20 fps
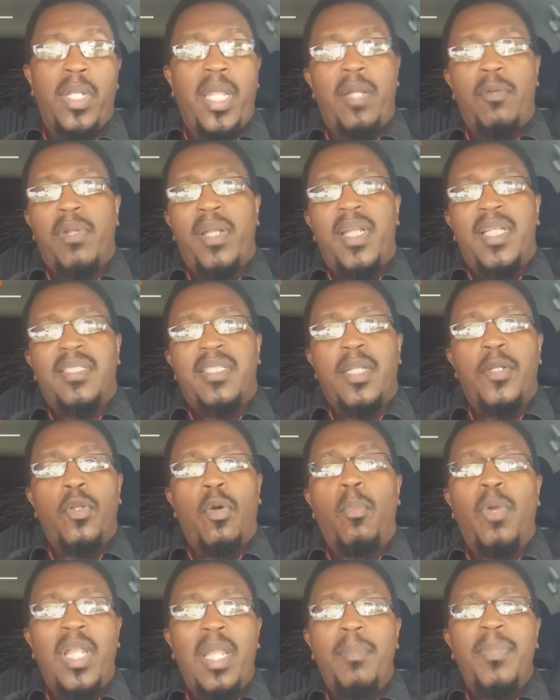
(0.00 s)
and when I say
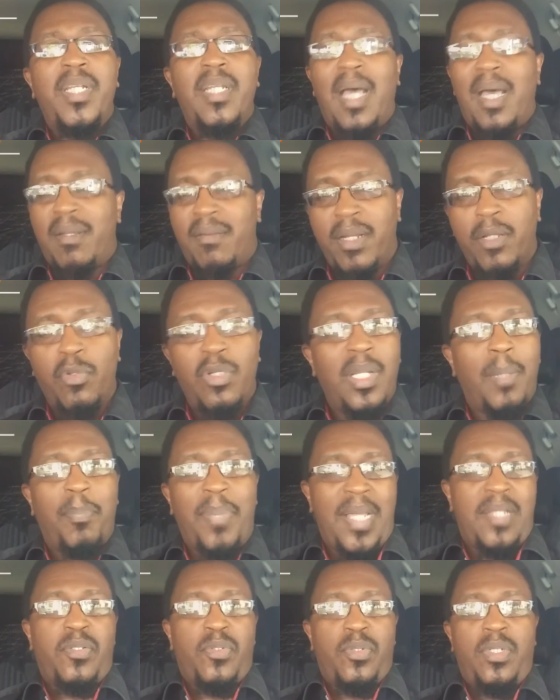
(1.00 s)
normal, I mean a regular
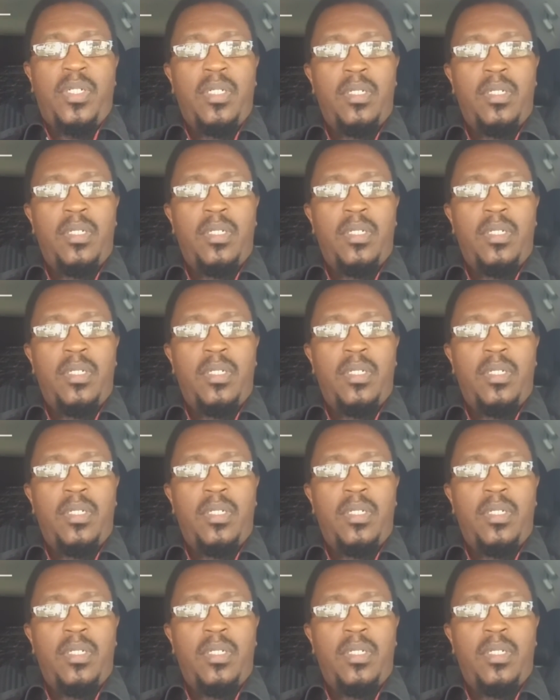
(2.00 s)
person,